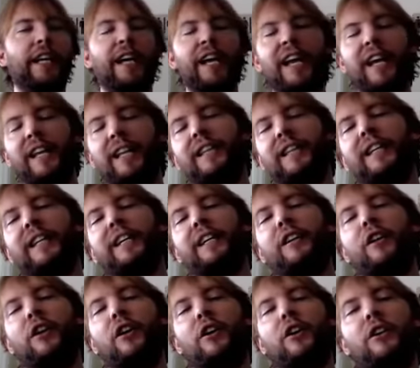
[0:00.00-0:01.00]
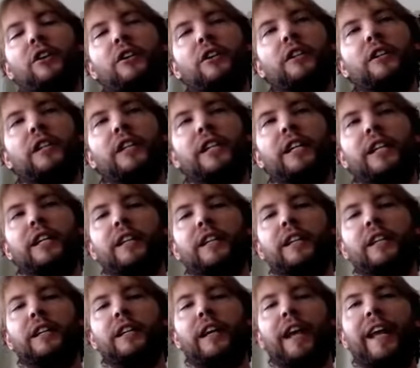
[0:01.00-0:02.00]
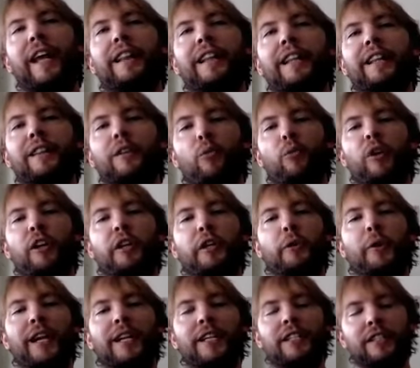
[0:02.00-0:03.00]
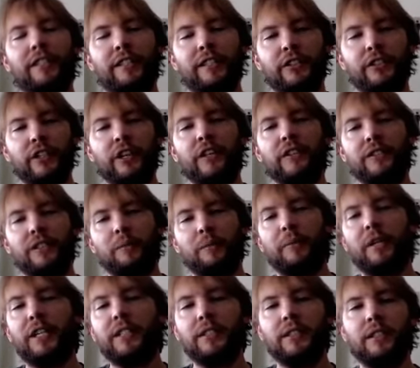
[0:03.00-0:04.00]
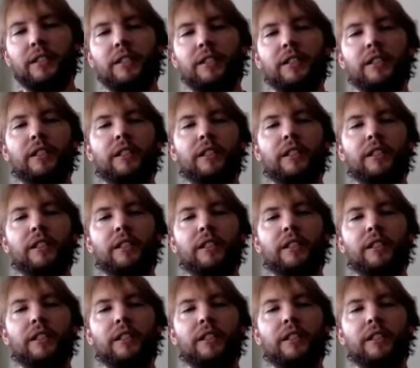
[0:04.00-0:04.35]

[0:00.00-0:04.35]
and then the one who actually solves the puzzle,